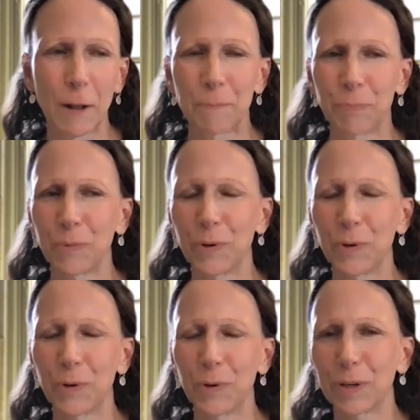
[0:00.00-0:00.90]

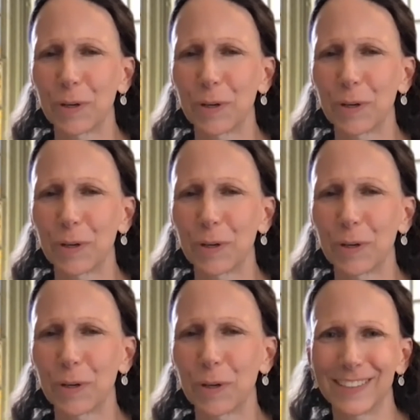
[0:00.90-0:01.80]
more
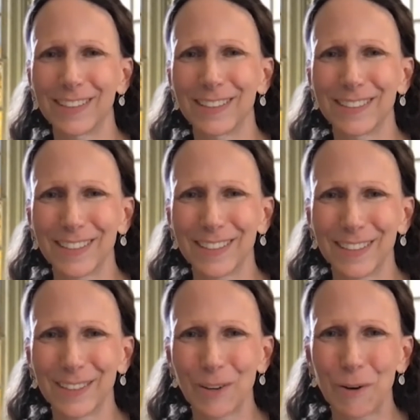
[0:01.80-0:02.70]
hesitant. They they
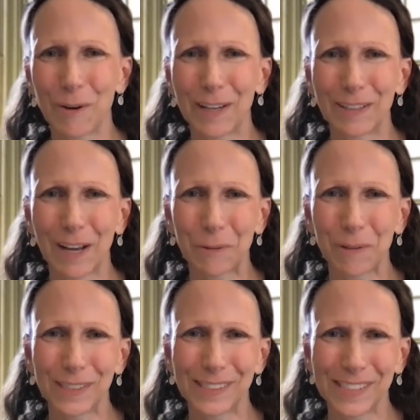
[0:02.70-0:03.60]
think, oh, I, I don't
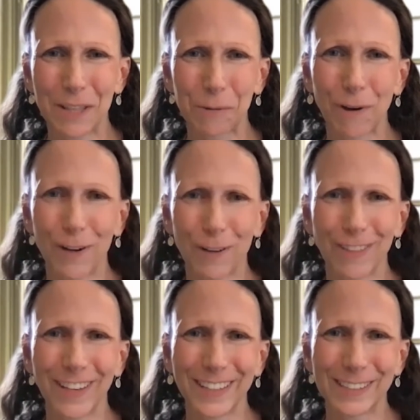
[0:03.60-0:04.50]
want to say the wrong
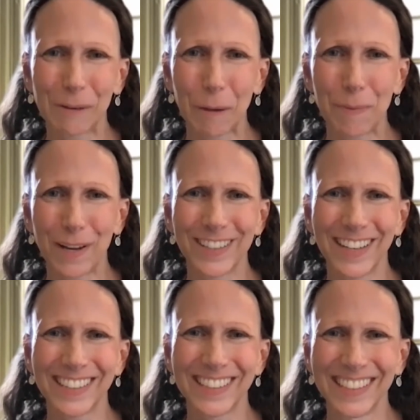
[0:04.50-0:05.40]
thing, so I better
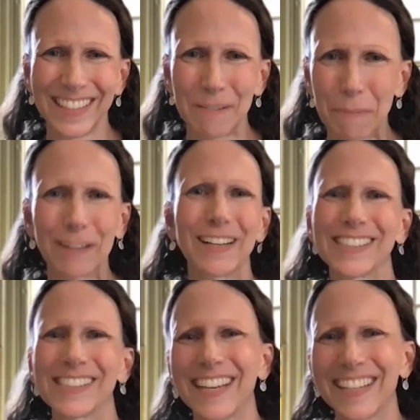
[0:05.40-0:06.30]
not better not
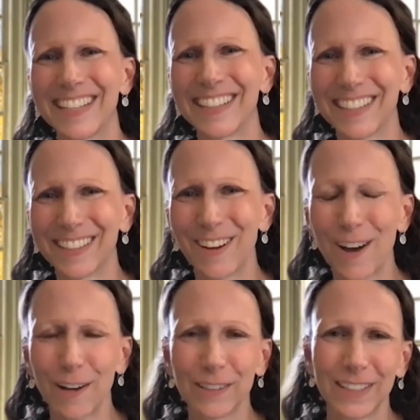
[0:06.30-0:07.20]
say anything at
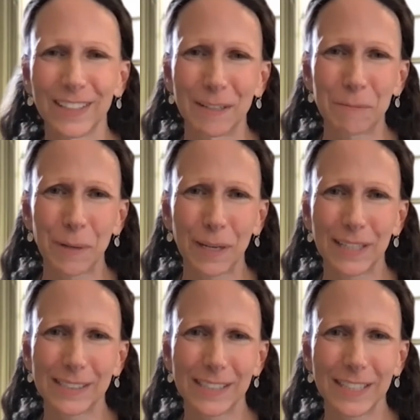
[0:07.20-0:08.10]
all. But
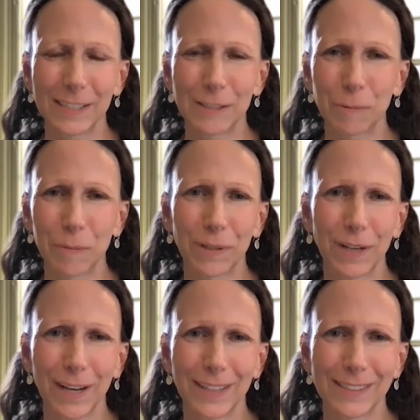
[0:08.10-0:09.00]
as kids, we were
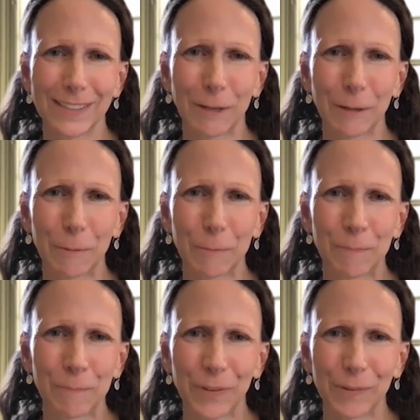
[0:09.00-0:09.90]
not so
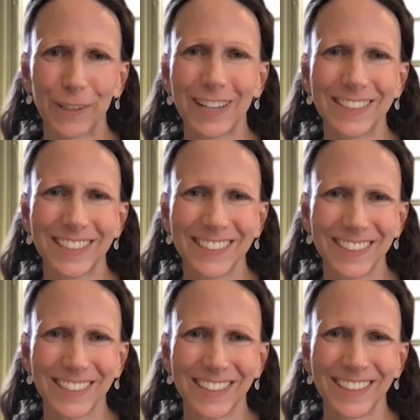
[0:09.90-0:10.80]

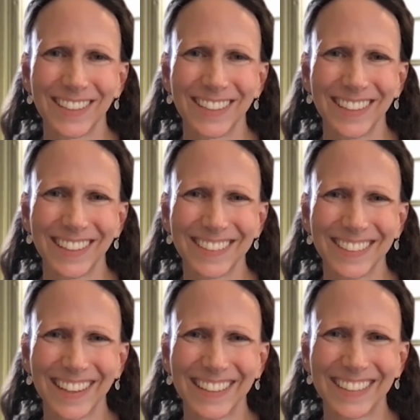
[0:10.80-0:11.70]
reluctant, uh,
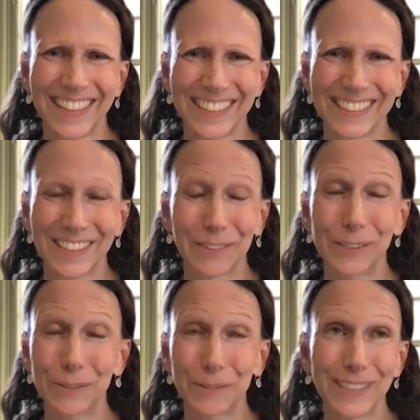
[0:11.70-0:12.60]
and so it
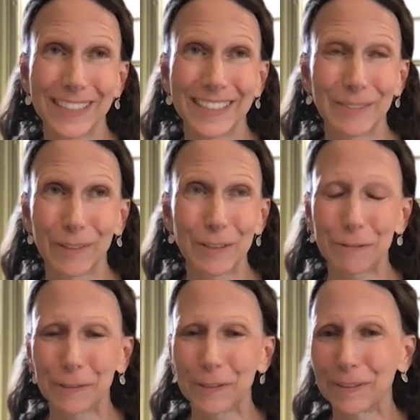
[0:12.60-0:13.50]
was a really
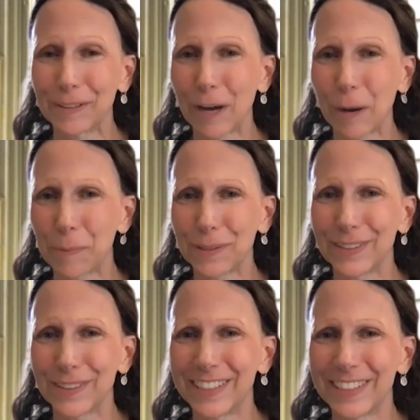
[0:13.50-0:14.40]
wonderful
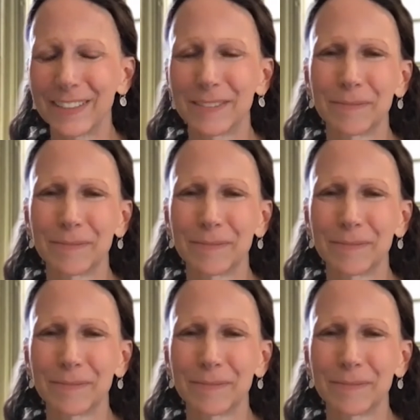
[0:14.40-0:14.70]
opportunity.